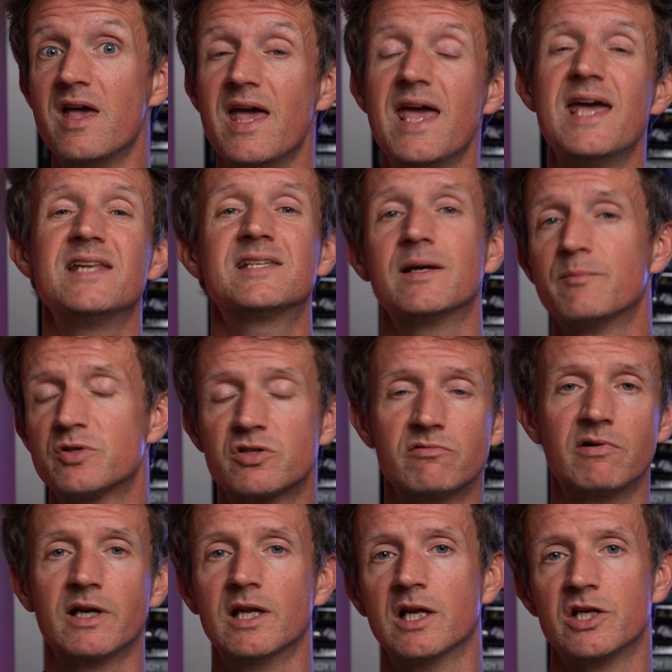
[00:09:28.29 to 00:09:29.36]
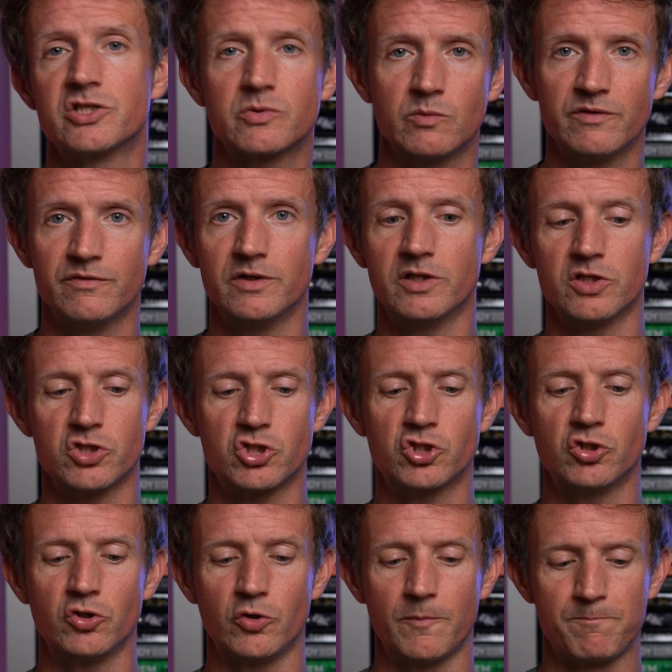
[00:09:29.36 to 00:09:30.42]
air temperature regulation within the
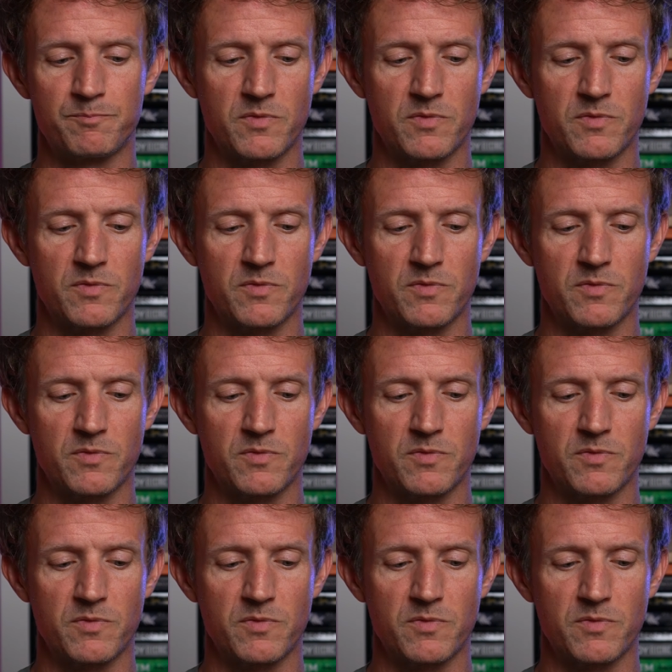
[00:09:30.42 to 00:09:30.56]
shoe.